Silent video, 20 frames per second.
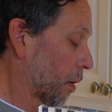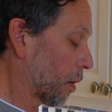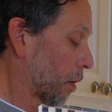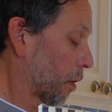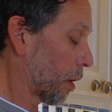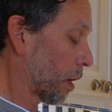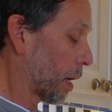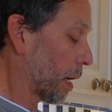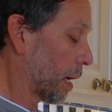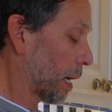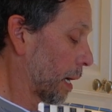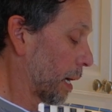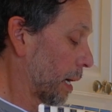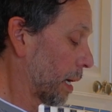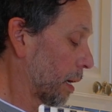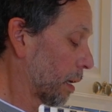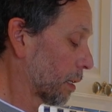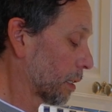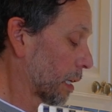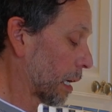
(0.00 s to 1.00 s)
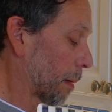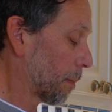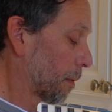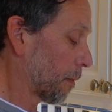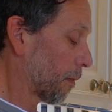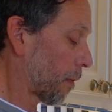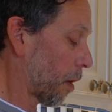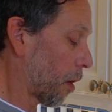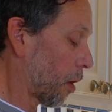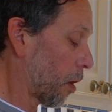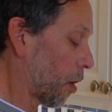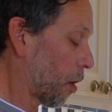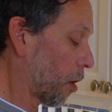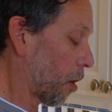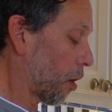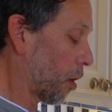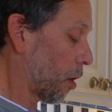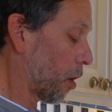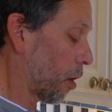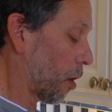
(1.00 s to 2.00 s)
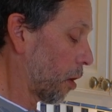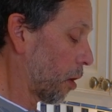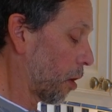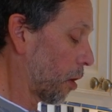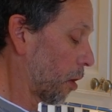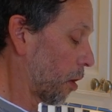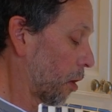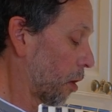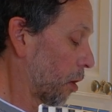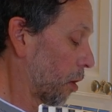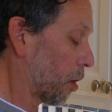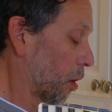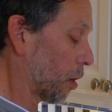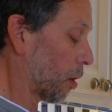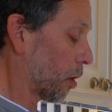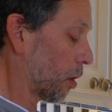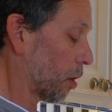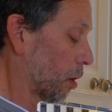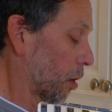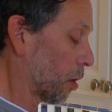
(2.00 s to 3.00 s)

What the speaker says: right on top of all